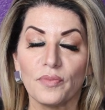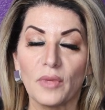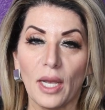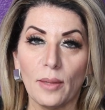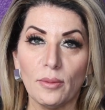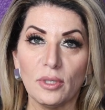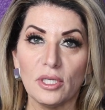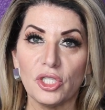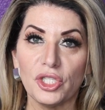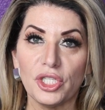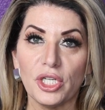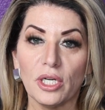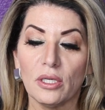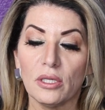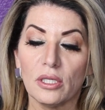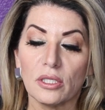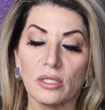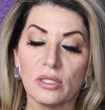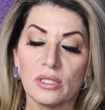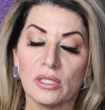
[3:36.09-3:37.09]
I'm going to share
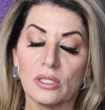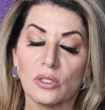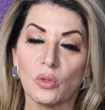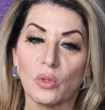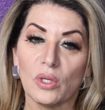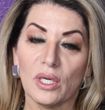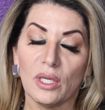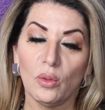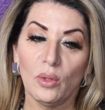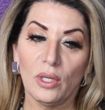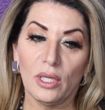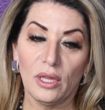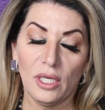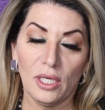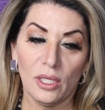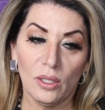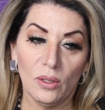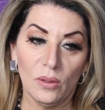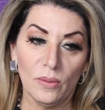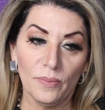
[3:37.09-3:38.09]
a little story with
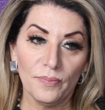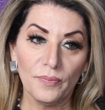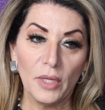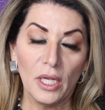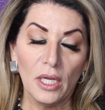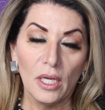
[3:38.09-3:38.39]
you